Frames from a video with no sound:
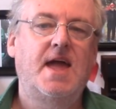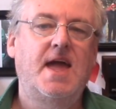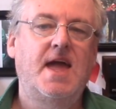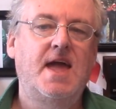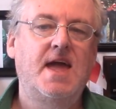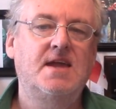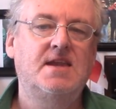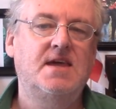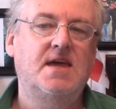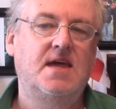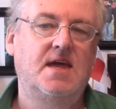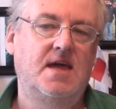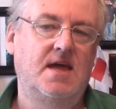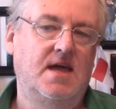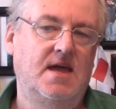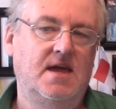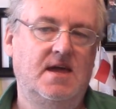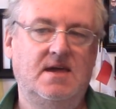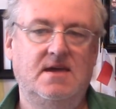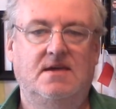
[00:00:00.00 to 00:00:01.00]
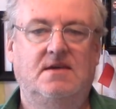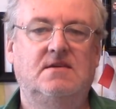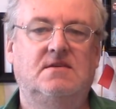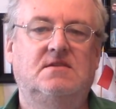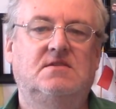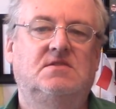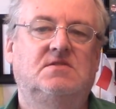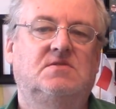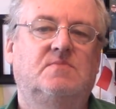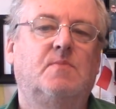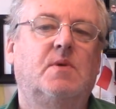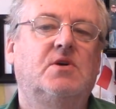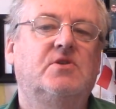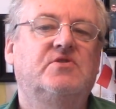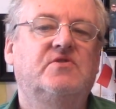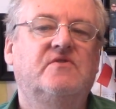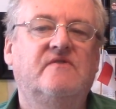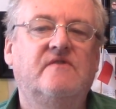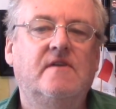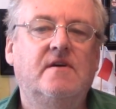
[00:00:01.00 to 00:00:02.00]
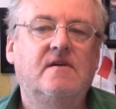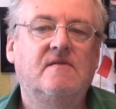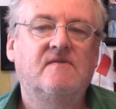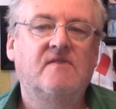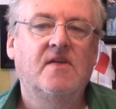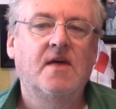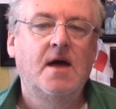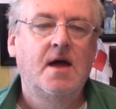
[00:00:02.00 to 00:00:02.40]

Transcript: It is March 5th.